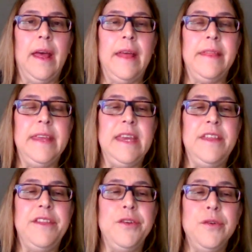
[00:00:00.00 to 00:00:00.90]
The
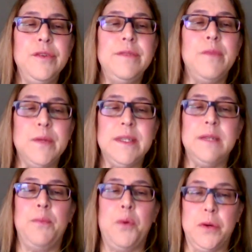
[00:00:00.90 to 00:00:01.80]
third most
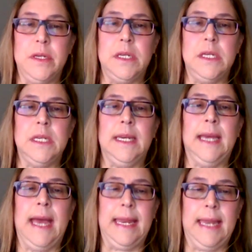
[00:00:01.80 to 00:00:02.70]
important
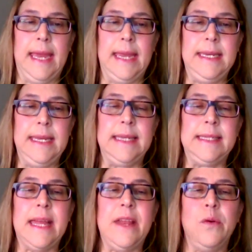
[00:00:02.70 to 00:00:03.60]
guideline is
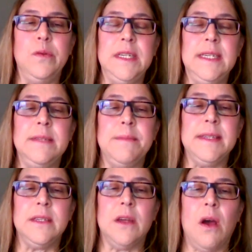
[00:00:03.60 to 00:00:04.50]
that OTs
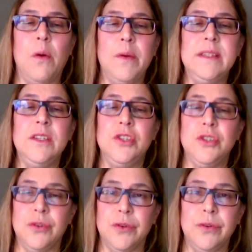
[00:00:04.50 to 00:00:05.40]
must always
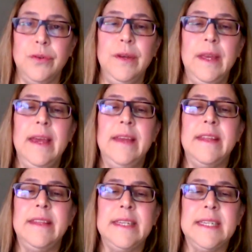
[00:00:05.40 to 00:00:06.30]
ensure
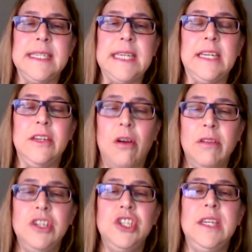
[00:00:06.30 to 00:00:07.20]
that the
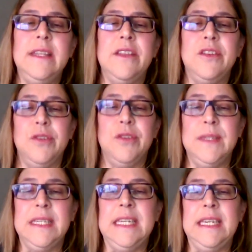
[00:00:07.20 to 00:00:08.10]
technology that they're
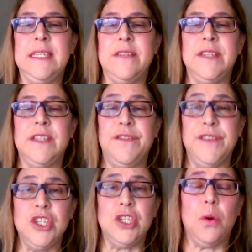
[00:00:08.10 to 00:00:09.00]
using is of
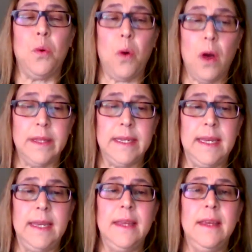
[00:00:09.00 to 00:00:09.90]
sufficient
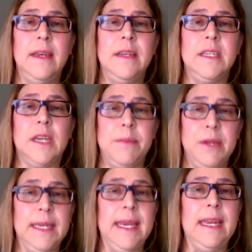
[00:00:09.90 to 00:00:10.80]
quality to
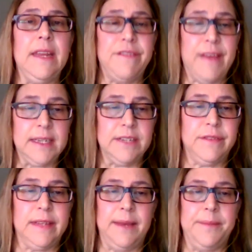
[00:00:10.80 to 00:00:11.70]
communicate
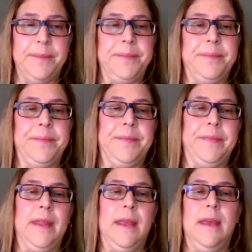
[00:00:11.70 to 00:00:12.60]
effectively. Mm-hmm.
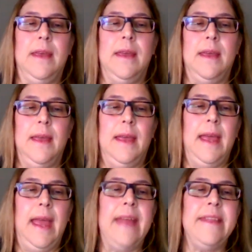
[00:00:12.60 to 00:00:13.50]

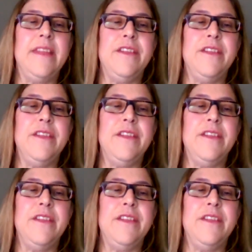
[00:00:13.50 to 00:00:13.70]
And then